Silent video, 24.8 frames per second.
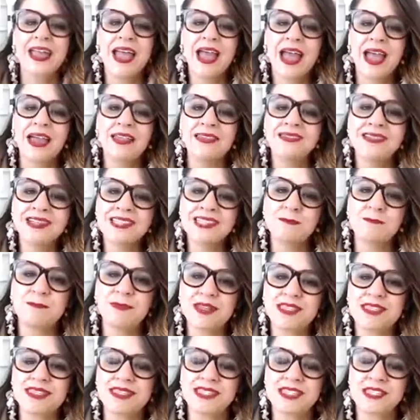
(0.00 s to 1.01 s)
Can this
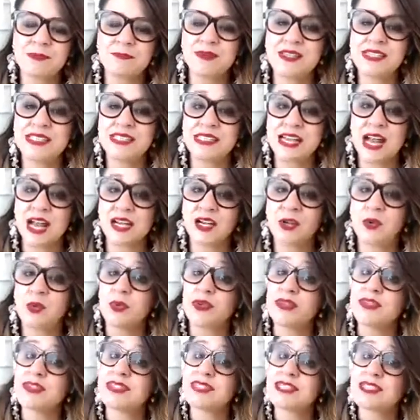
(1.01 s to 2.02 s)
business be started
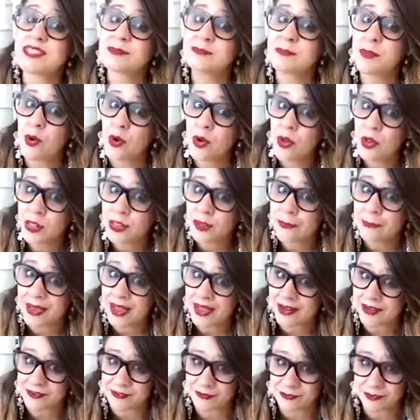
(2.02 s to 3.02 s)
with a small
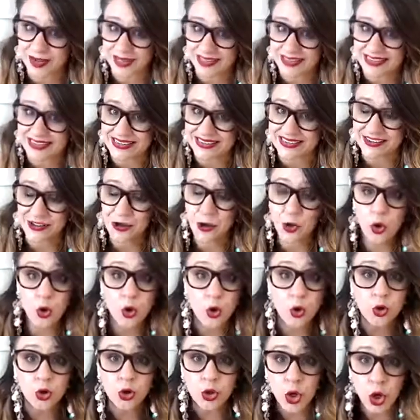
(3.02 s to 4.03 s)
amount of money
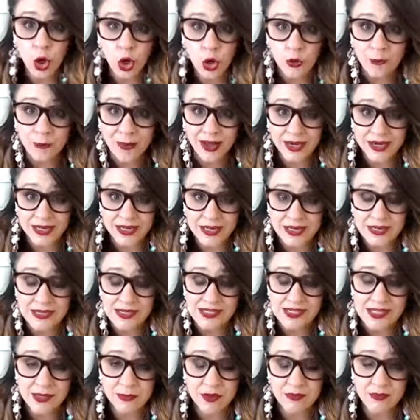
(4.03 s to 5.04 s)
or no
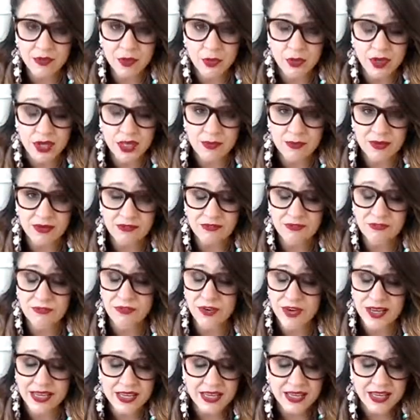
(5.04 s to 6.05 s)
money? Some of you are going to be
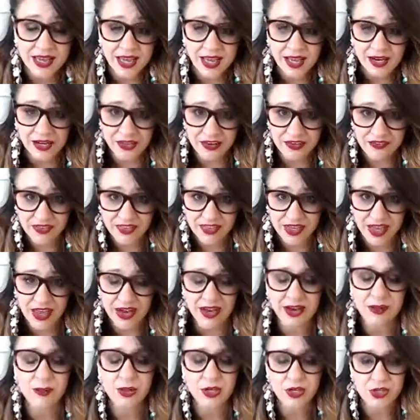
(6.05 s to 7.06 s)
freaking out over
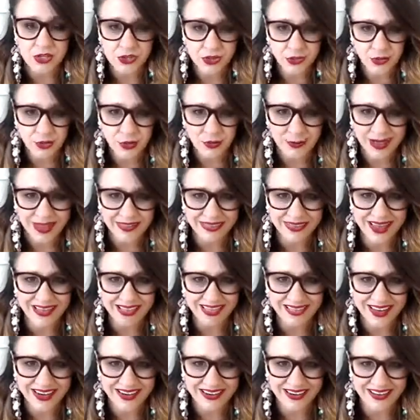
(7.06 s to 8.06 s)
that. I'm going to talk about
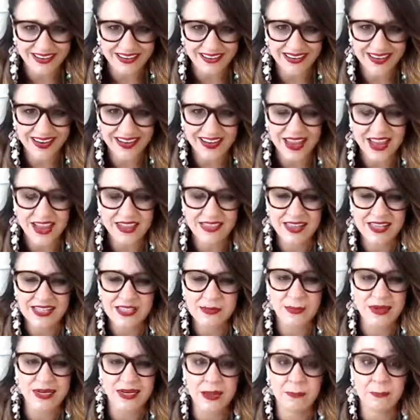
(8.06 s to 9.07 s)
that later. Okay,
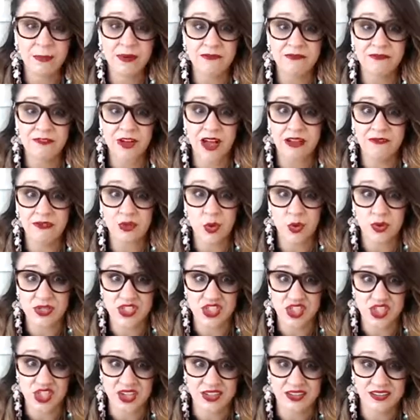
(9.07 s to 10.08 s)
that's my number 5
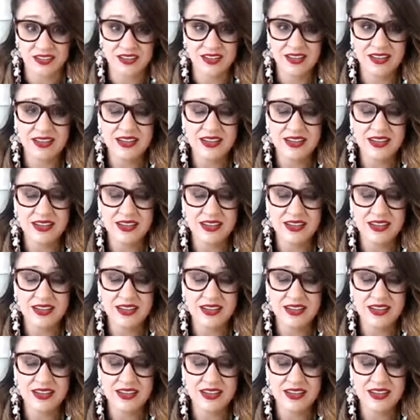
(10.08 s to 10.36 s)
question.